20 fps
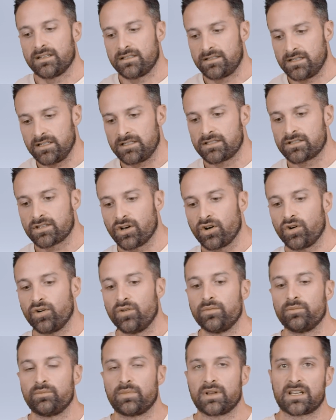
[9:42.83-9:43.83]
did
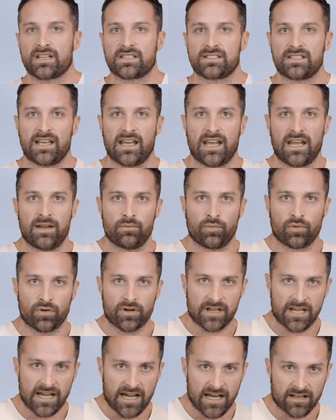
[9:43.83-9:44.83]
so because they ate more
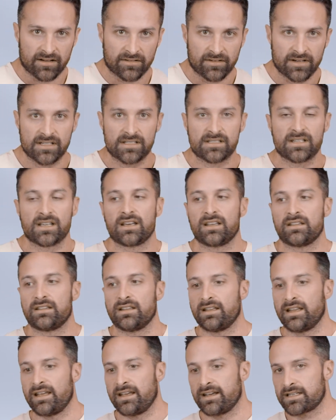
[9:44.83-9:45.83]
calories
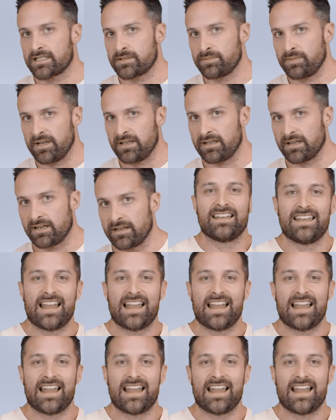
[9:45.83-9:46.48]
than they expended.